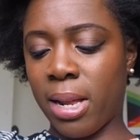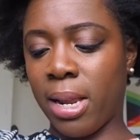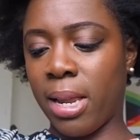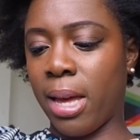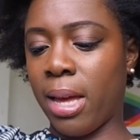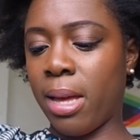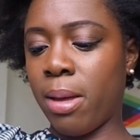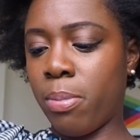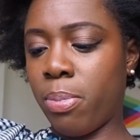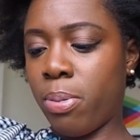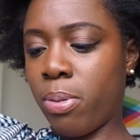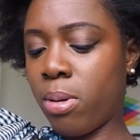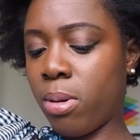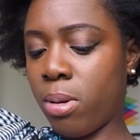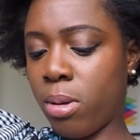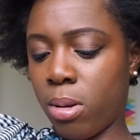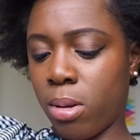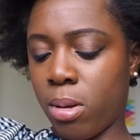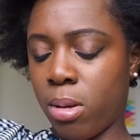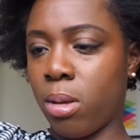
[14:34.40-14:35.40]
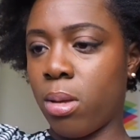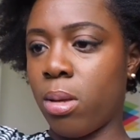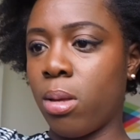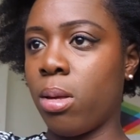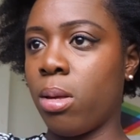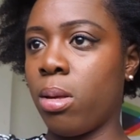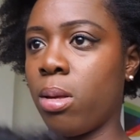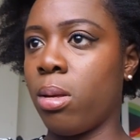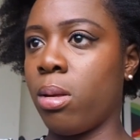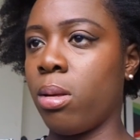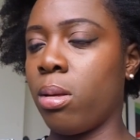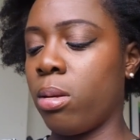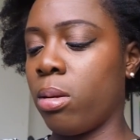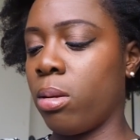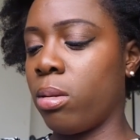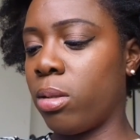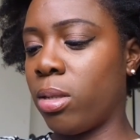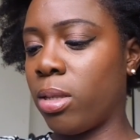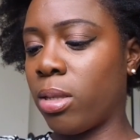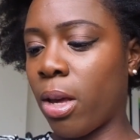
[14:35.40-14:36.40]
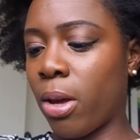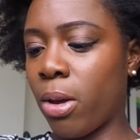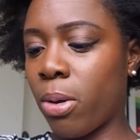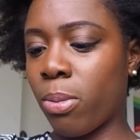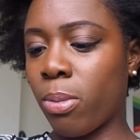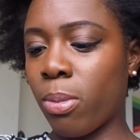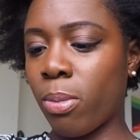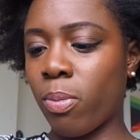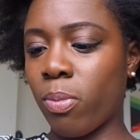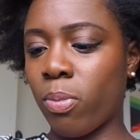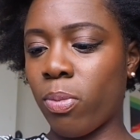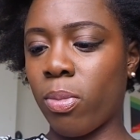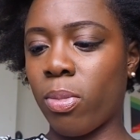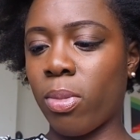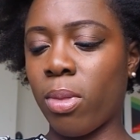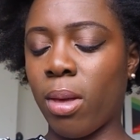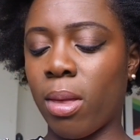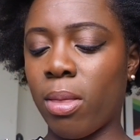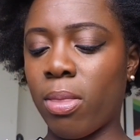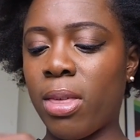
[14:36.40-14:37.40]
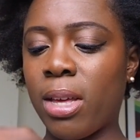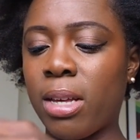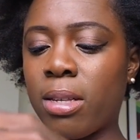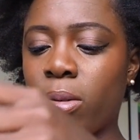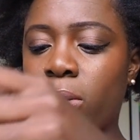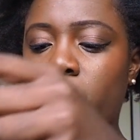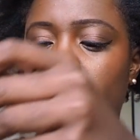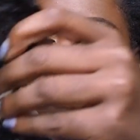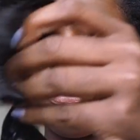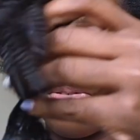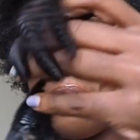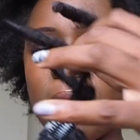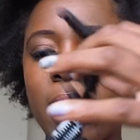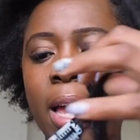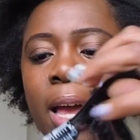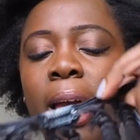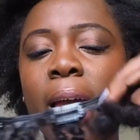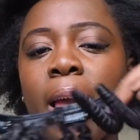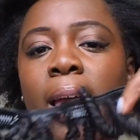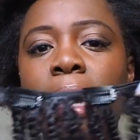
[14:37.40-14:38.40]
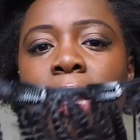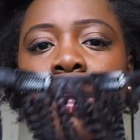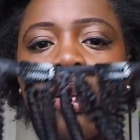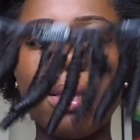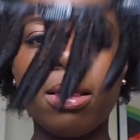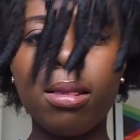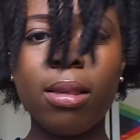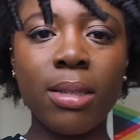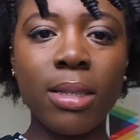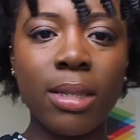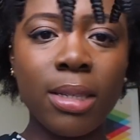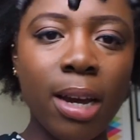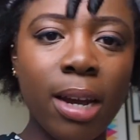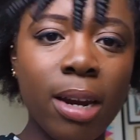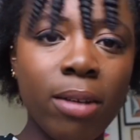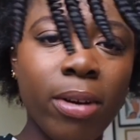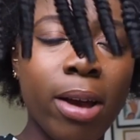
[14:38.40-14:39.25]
clip. So they're sort of saying, this is kind of